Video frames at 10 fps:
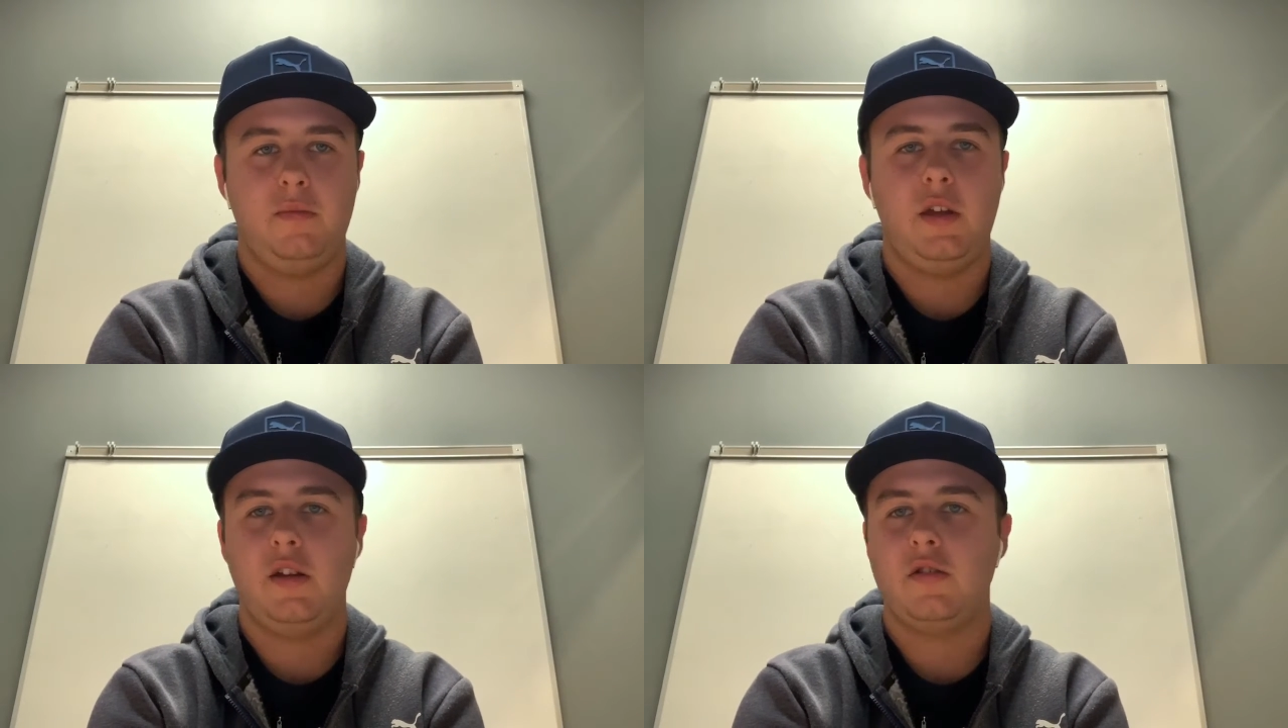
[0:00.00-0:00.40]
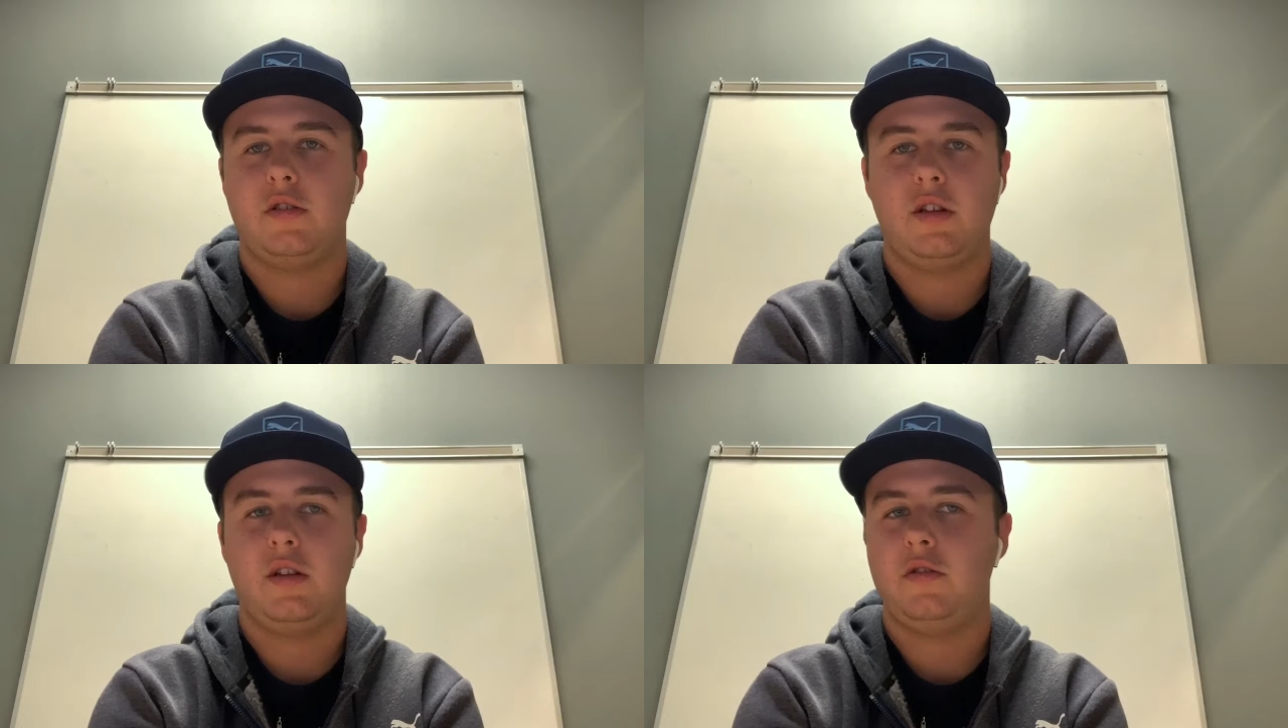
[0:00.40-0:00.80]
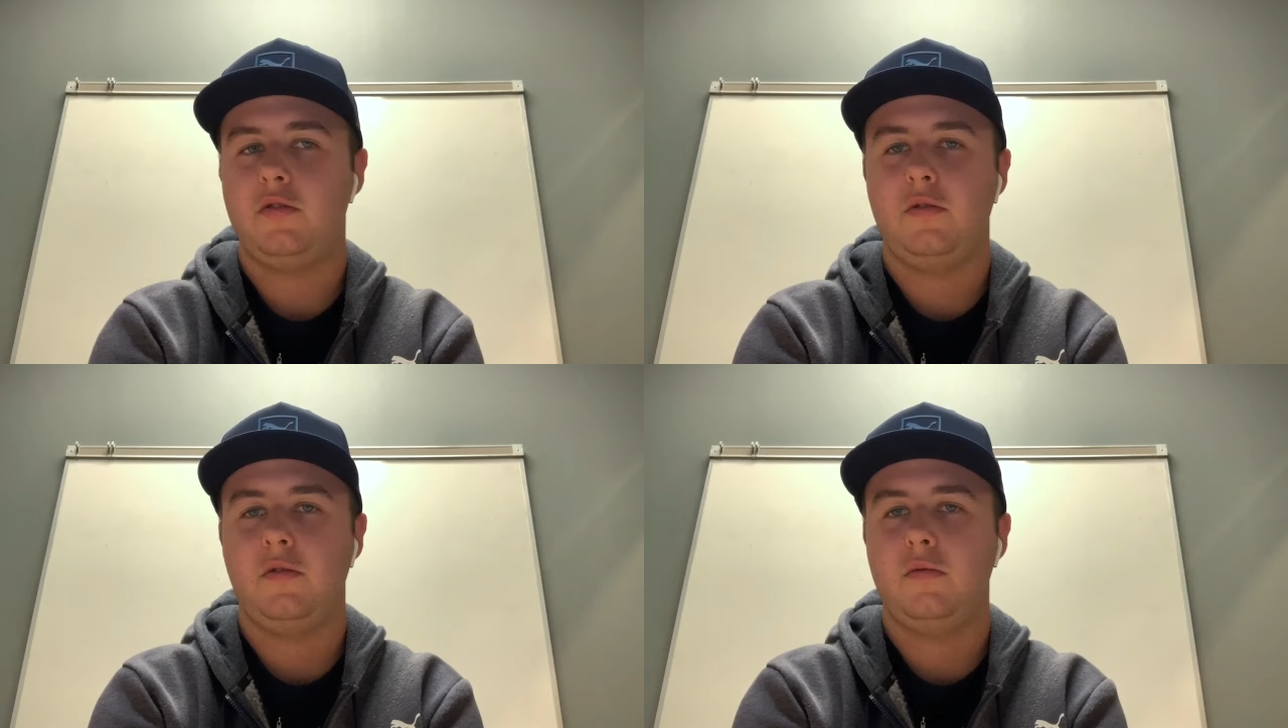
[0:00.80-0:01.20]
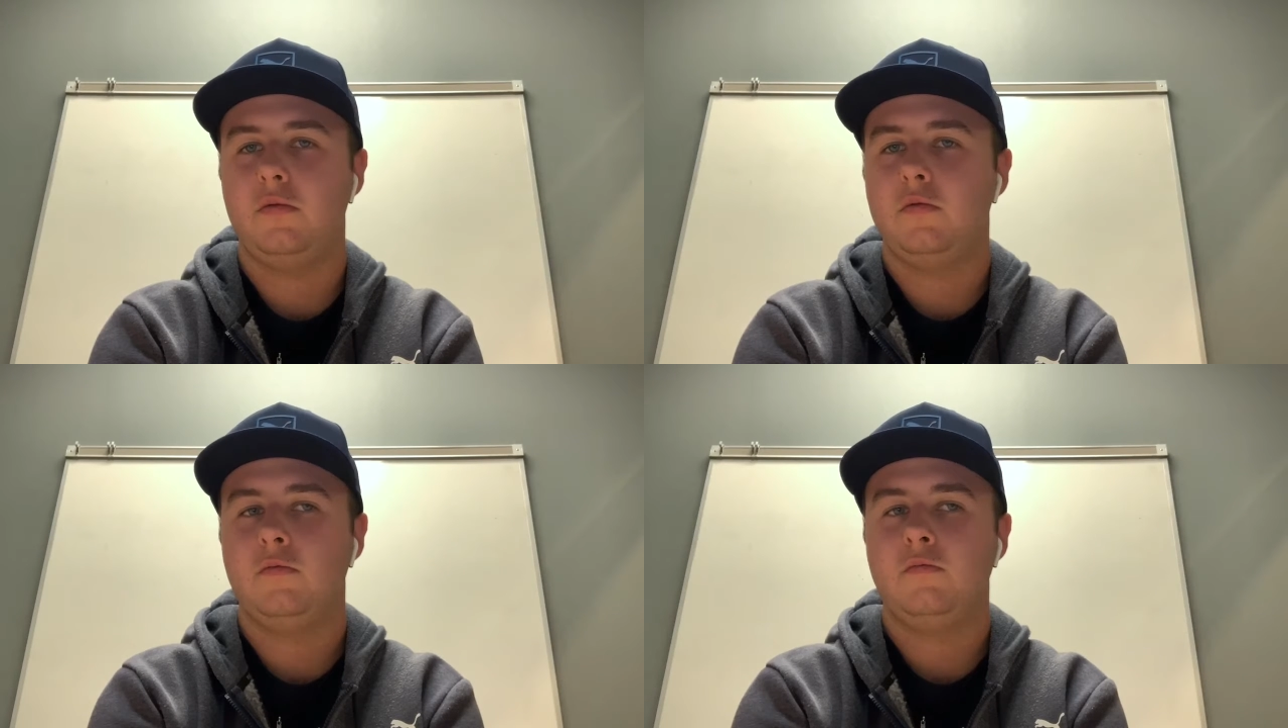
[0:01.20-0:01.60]
They just need to
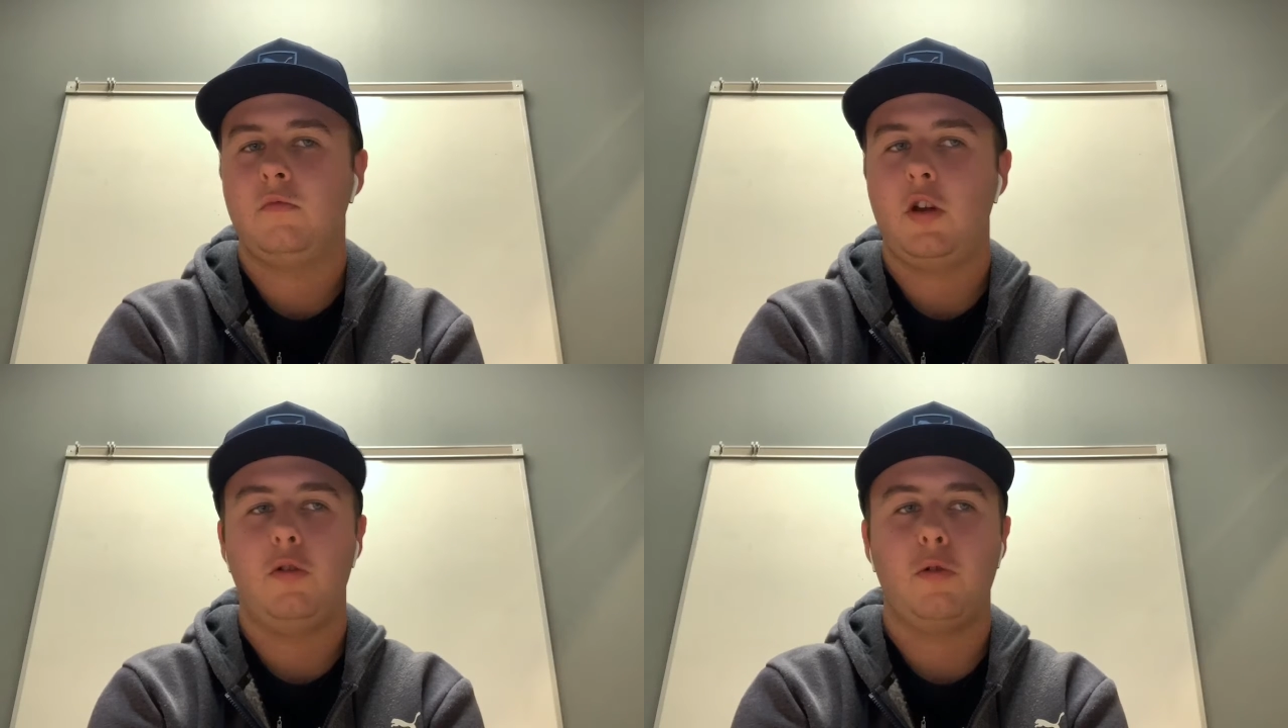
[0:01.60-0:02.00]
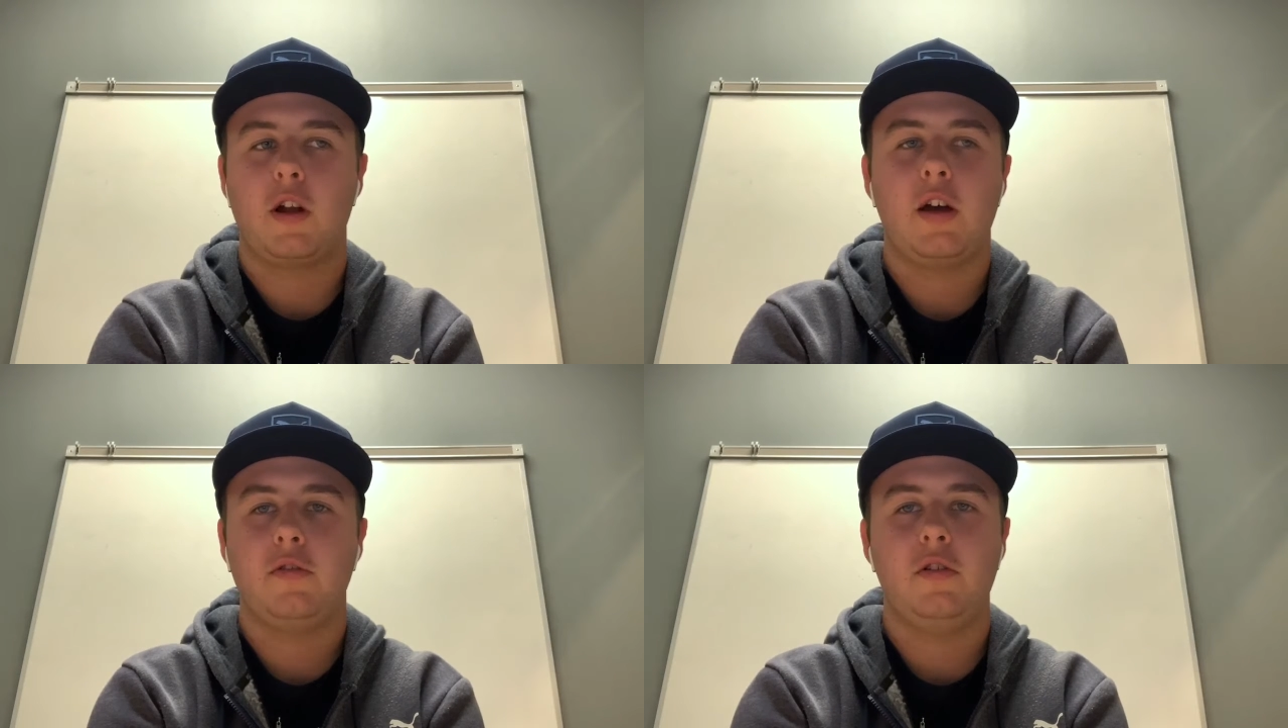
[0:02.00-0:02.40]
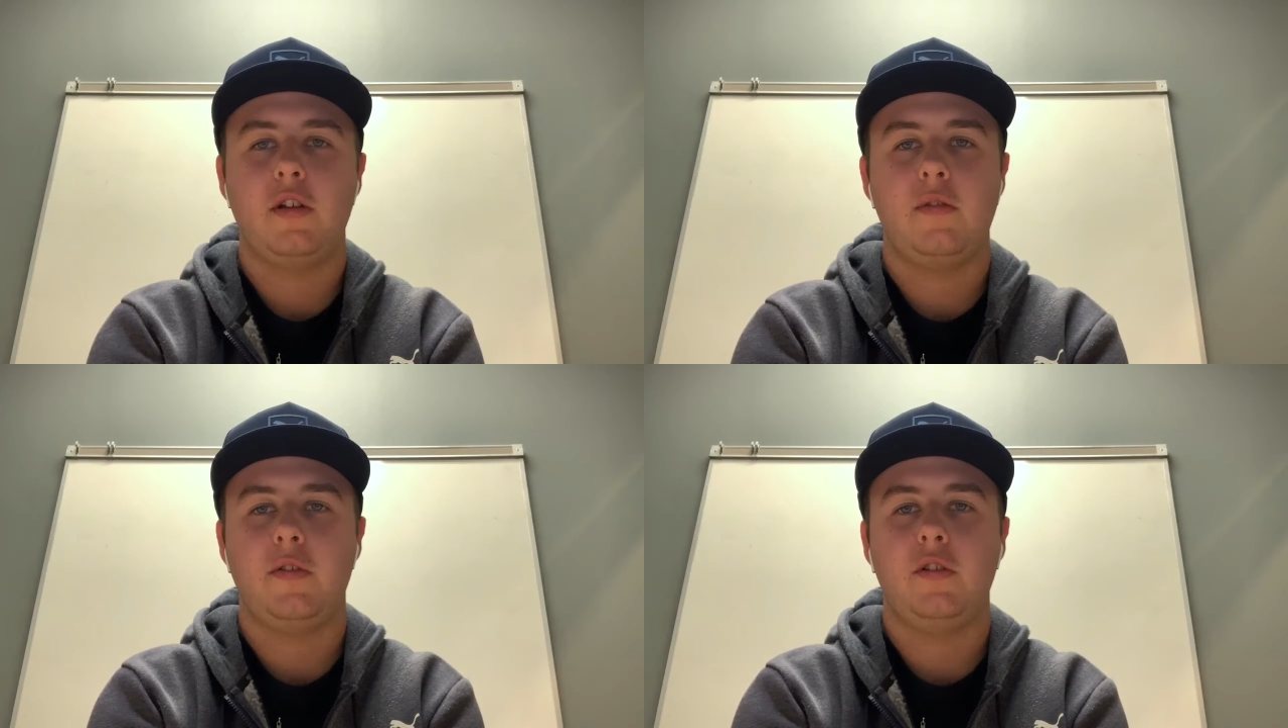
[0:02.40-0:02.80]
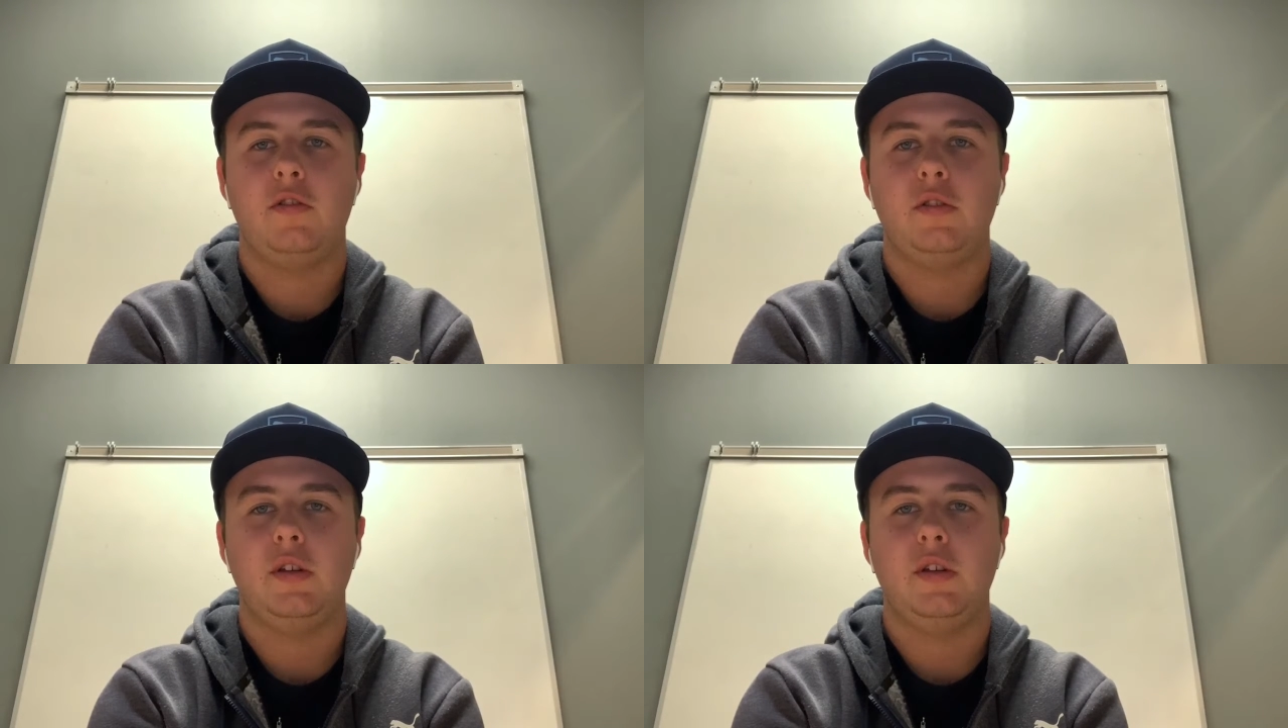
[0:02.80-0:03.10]
work out their defense.